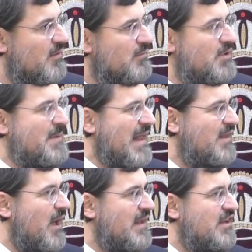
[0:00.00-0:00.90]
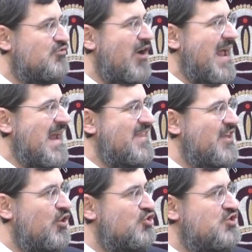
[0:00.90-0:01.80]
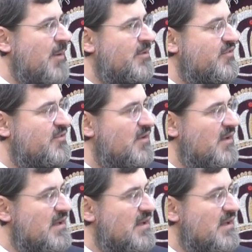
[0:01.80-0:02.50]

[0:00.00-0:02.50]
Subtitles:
What do you mean? I didn't write anything on Shabbos.